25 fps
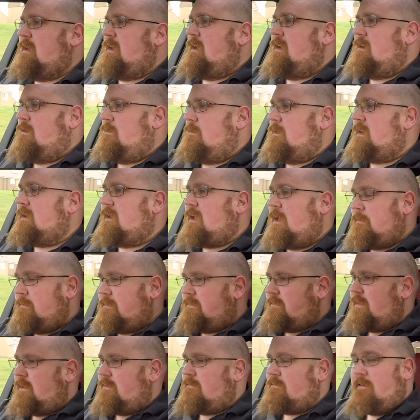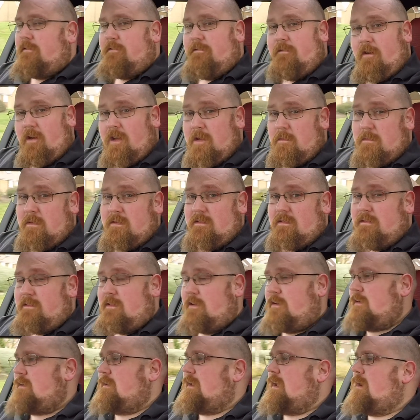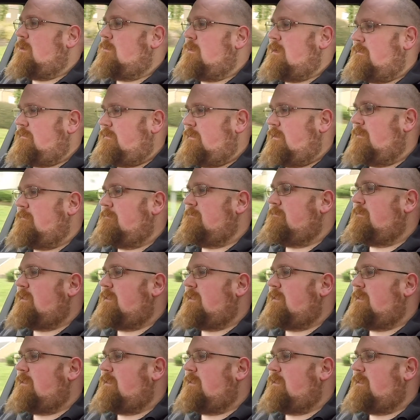When it comes to the refinement side, however,